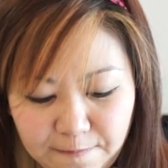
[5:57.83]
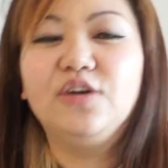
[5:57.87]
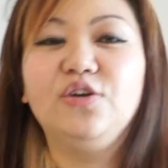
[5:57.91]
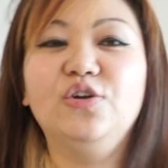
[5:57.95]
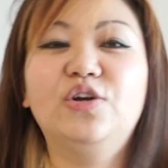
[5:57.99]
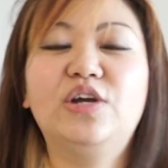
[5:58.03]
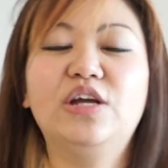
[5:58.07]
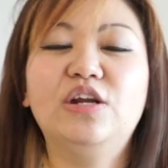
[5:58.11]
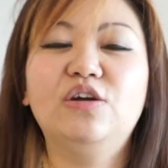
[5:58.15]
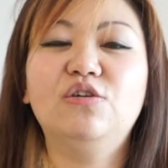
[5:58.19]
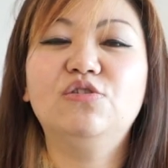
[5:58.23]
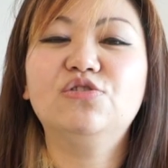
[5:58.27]

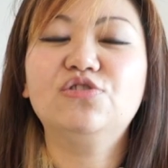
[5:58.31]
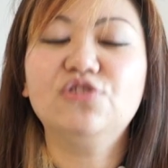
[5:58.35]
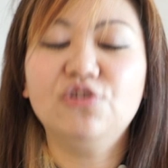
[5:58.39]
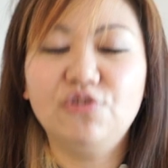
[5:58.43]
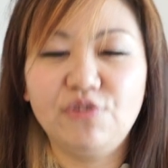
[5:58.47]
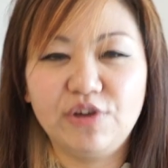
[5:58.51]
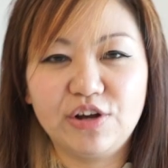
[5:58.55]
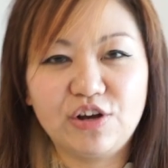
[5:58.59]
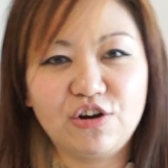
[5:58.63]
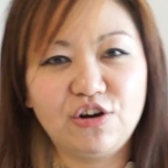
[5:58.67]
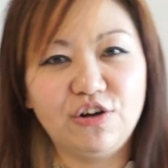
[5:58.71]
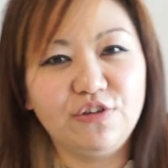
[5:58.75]
You can also
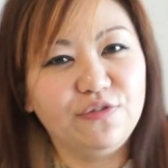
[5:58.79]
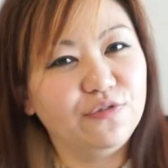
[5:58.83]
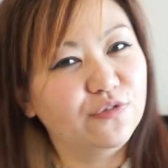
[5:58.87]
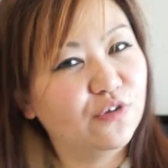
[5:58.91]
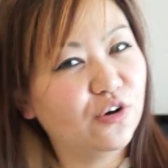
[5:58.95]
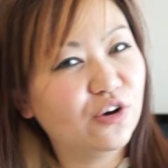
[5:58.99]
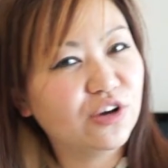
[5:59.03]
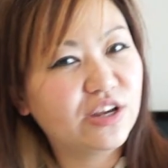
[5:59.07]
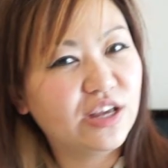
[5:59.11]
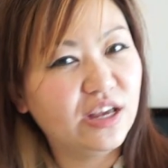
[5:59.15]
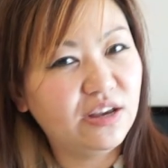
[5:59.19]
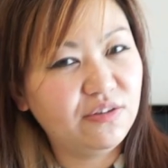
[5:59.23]
record
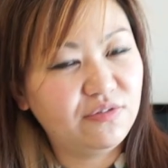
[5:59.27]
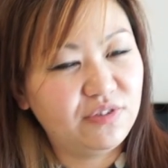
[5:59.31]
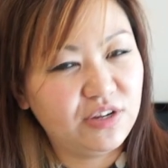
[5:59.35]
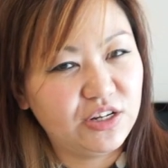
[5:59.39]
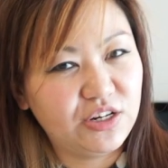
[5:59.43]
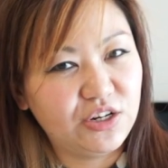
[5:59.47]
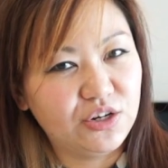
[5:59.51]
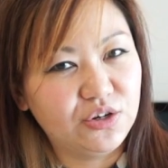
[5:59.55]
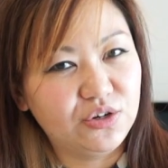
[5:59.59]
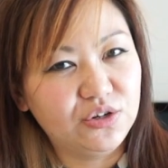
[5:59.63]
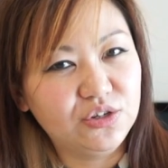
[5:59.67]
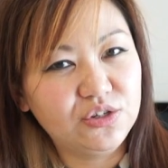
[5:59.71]
4K
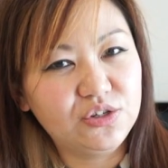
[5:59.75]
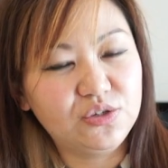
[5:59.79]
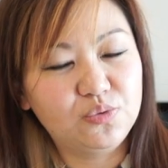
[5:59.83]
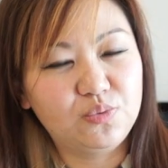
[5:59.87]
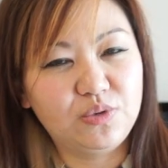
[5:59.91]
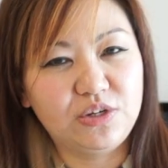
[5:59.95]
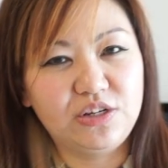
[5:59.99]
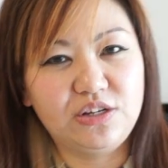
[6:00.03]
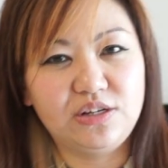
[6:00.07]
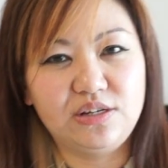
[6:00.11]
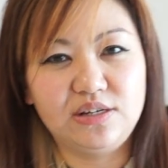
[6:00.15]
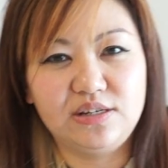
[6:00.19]
videos
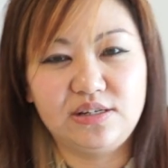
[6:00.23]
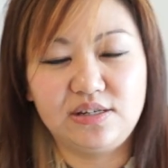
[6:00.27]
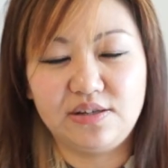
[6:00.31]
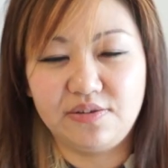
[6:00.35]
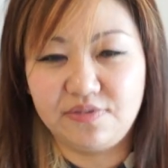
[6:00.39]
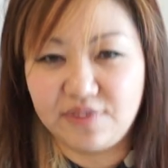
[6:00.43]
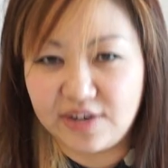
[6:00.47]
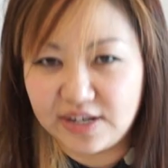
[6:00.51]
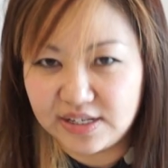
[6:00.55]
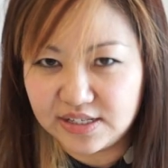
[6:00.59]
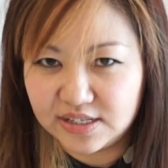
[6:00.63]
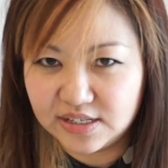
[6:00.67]
with these
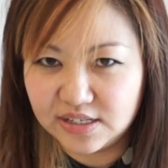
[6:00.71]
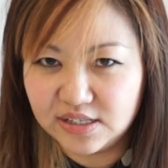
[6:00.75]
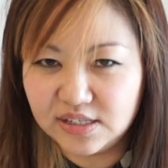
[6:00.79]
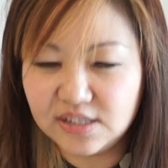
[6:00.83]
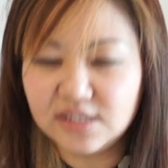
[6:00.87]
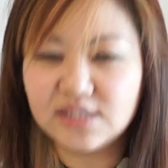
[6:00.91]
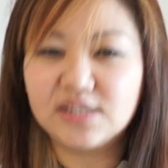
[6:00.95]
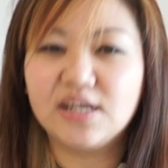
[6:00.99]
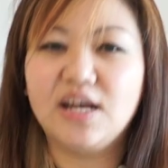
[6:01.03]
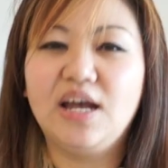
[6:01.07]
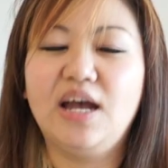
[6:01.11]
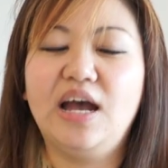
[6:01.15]

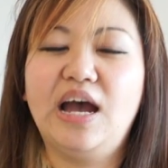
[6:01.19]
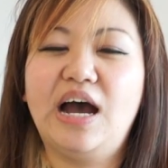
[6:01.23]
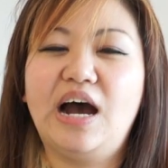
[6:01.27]
devices.